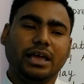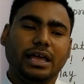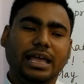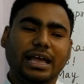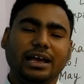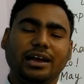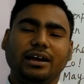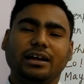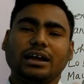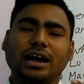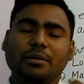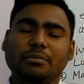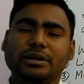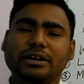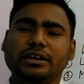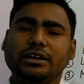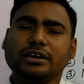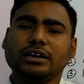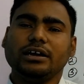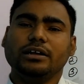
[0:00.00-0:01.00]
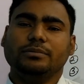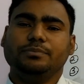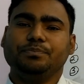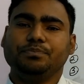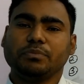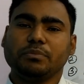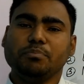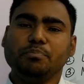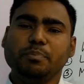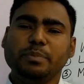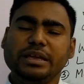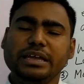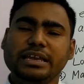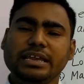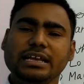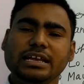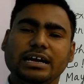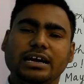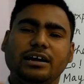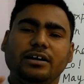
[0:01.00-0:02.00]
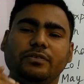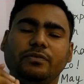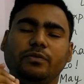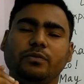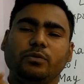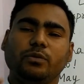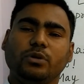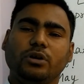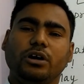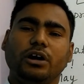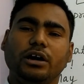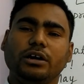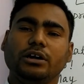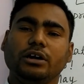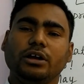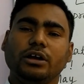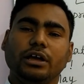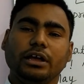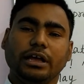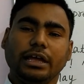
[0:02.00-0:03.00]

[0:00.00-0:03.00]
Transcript: A grammatical meaning of what